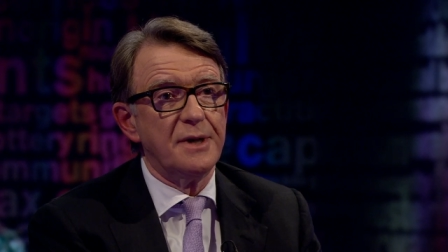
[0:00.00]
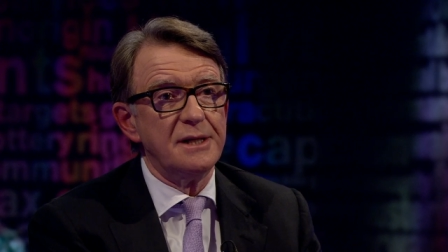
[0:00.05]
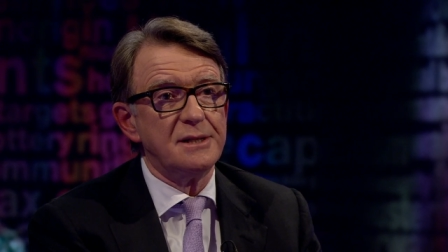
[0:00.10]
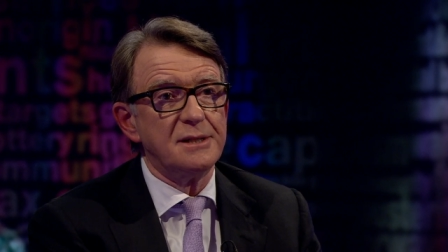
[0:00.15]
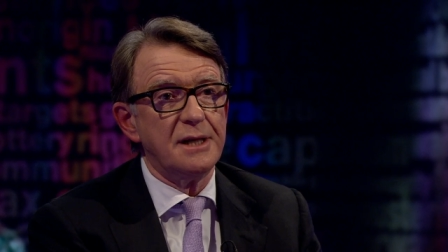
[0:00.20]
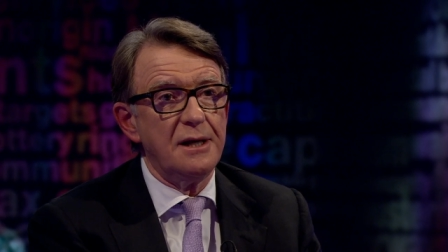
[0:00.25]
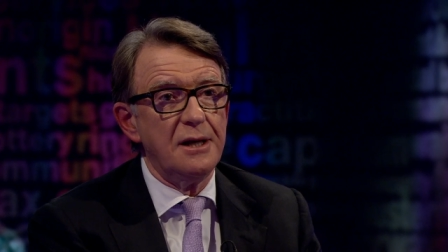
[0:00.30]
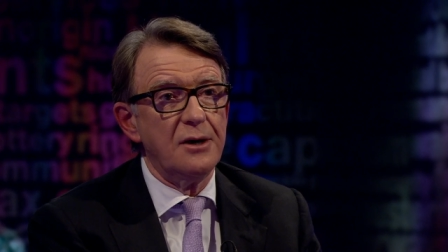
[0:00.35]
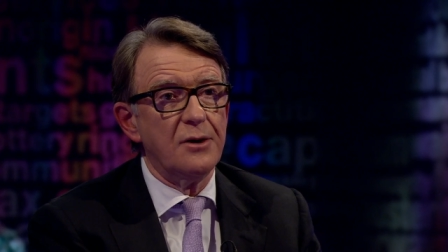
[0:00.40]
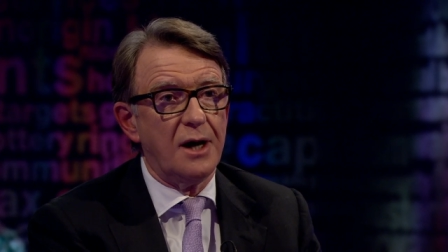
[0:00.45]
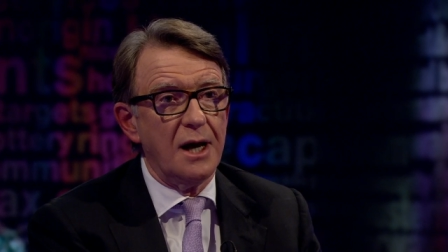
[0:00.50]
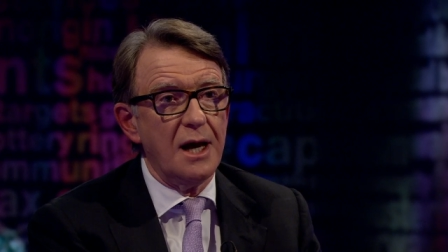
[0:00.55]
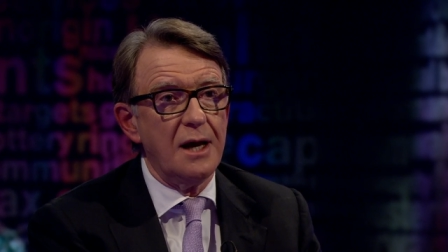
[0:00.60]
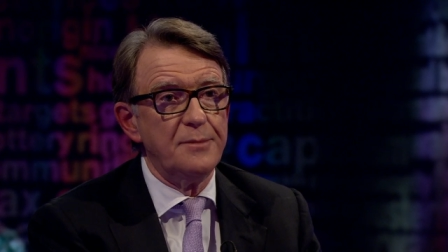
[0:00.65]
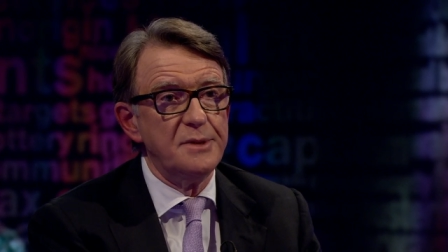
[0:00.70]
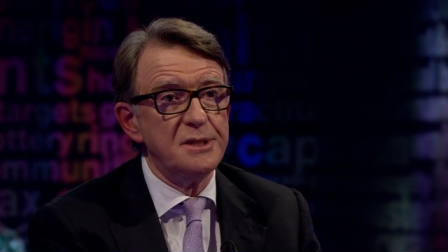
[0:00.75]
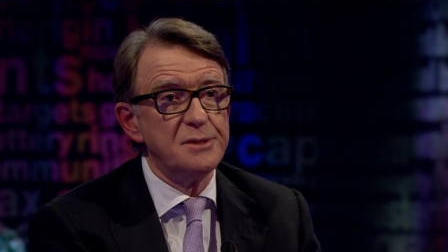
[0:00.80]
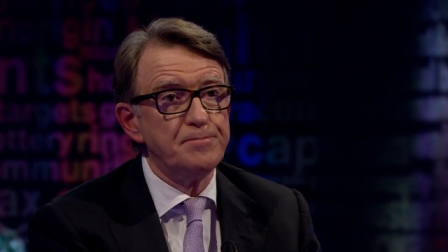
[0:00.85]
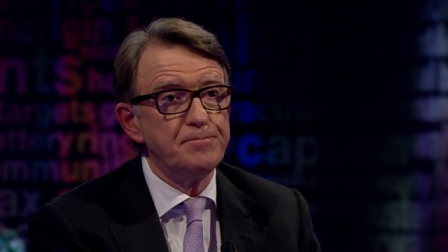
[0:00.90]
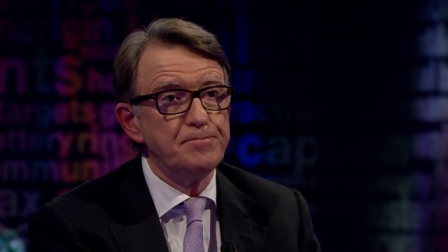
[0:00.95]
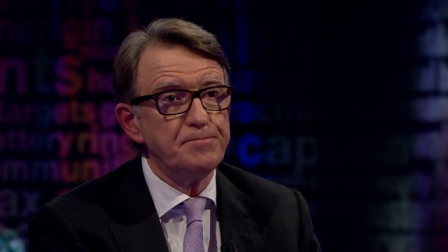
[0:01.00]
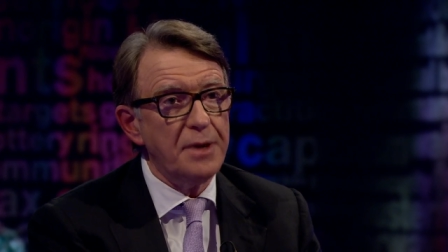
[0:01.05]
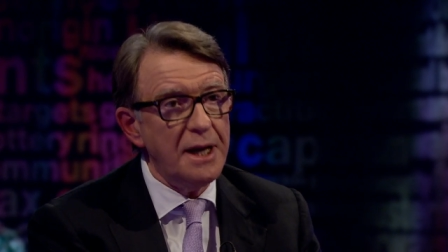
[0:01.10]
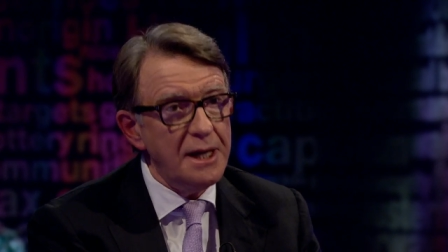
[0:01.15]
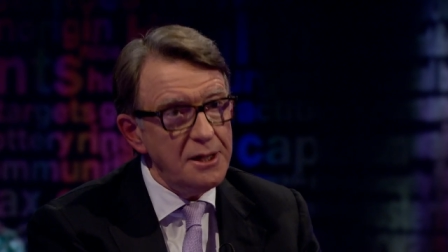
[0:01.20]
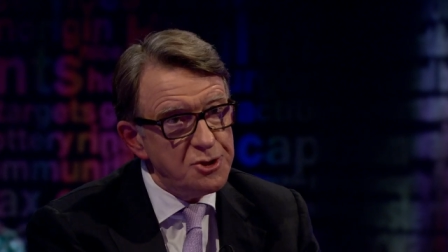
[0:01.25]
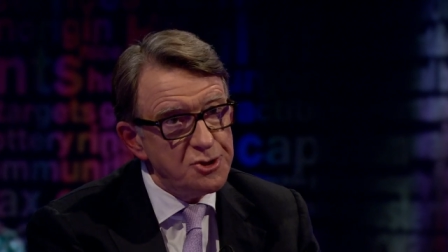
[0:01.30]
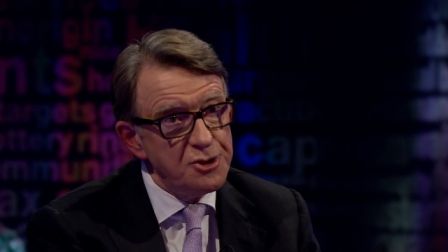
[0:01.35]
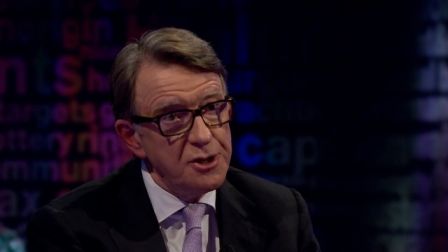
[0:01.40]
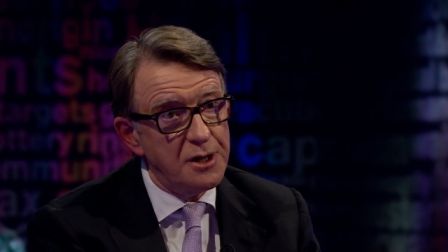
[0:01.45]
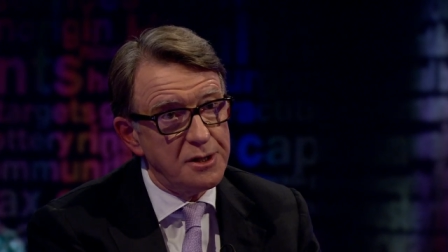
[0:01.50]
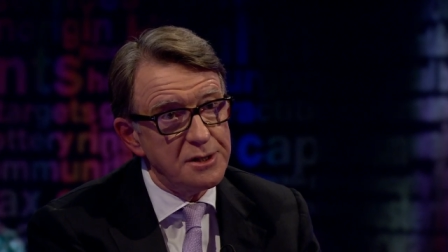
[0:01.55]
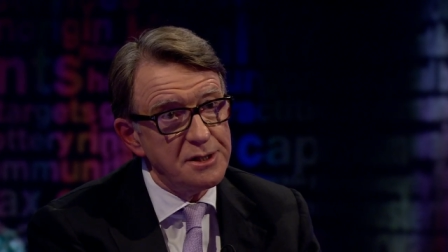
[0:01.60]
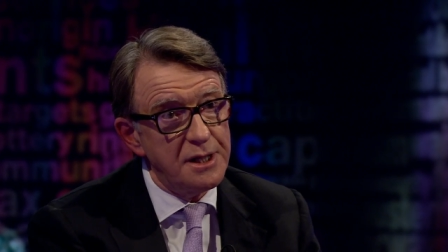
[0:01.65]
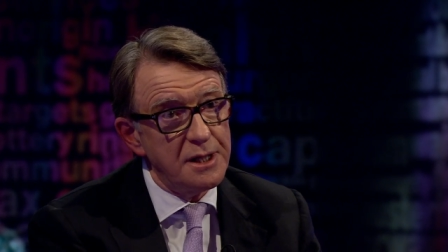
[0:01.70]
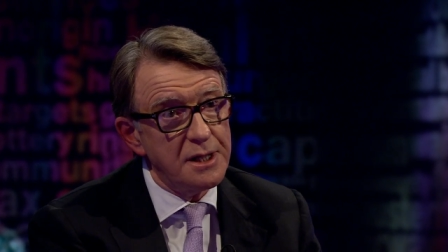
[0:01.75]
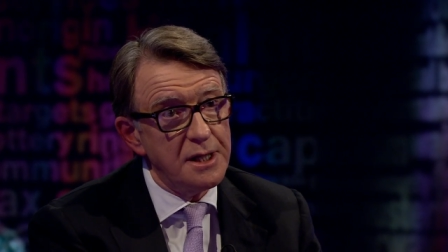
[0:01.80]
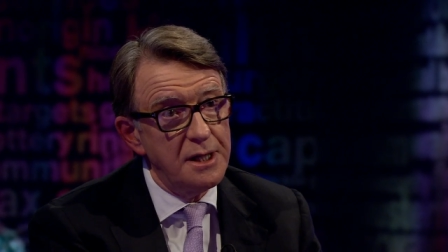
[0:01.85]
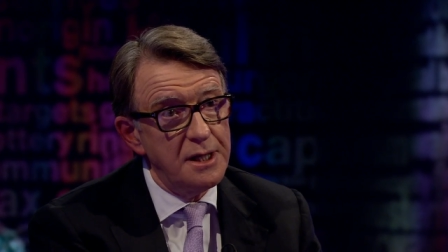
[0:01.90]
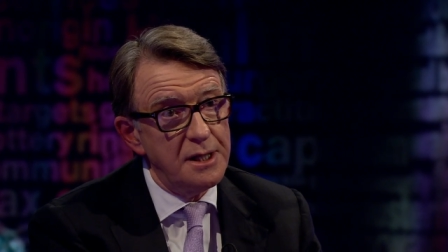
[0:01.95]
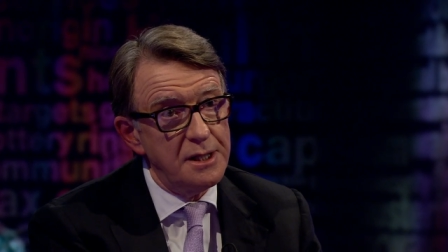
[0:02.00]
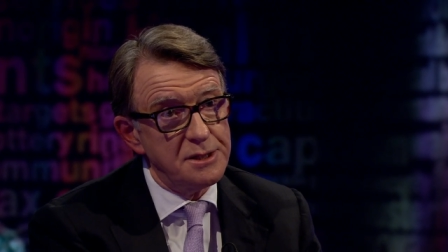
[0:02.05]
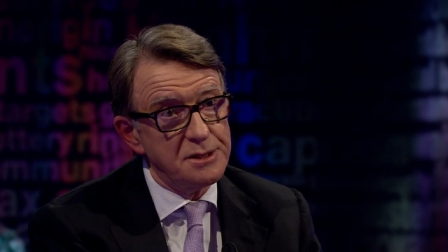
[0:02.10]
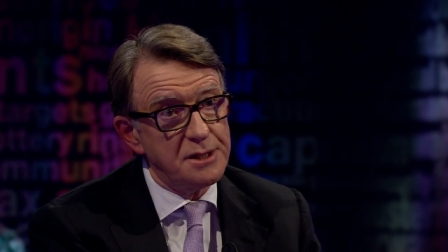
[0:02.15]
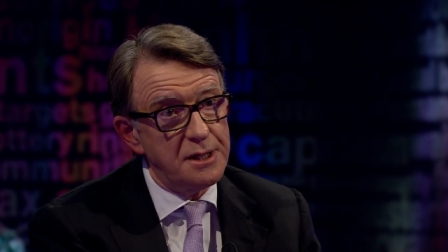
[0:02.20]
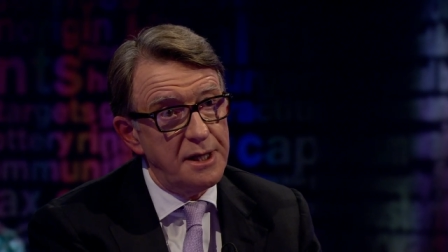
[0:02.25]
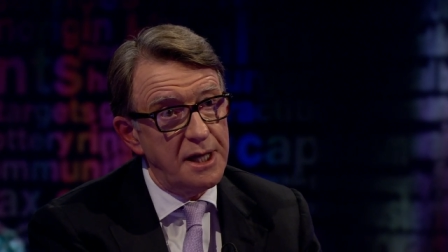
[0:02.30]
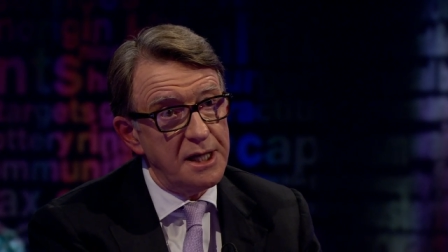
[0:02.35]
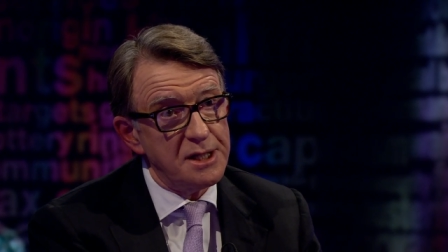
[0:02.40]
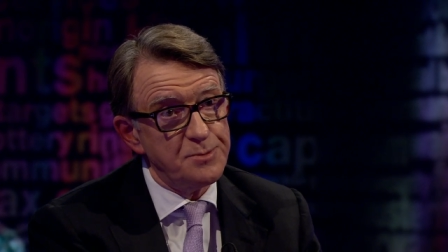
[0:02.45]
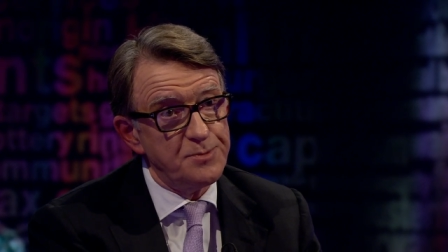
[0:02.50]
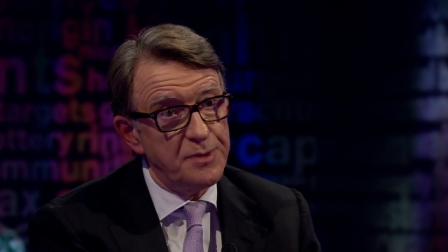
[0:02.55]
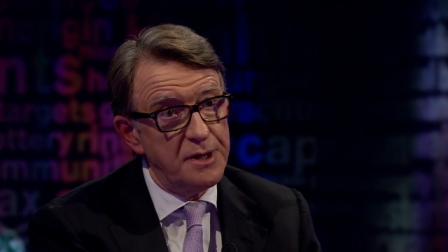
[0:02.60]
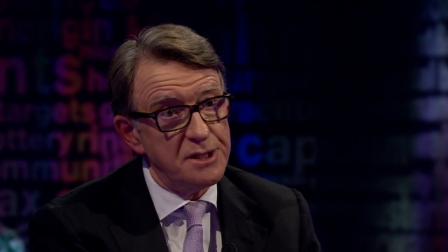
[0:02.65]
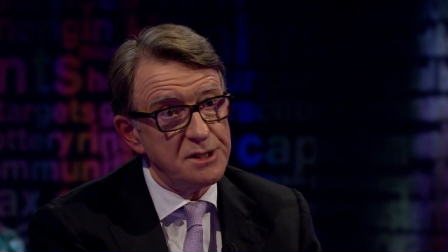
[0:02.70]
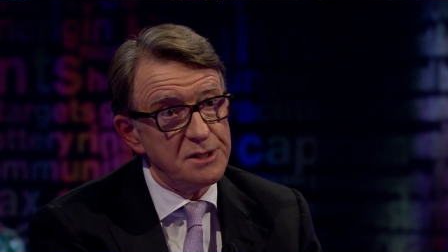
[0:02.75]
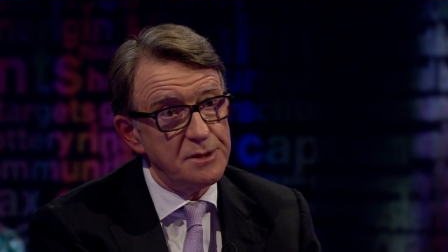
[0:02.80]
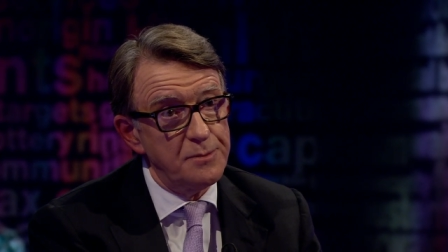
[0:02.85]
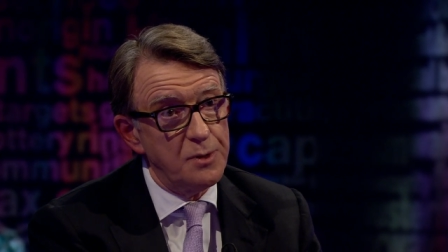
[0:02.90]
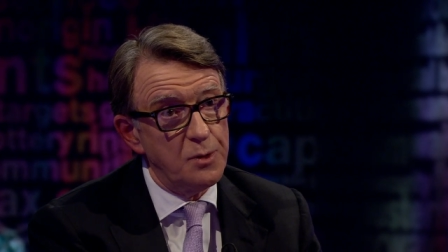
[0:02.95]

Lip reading: I tell you, I am as patriotic as the next person,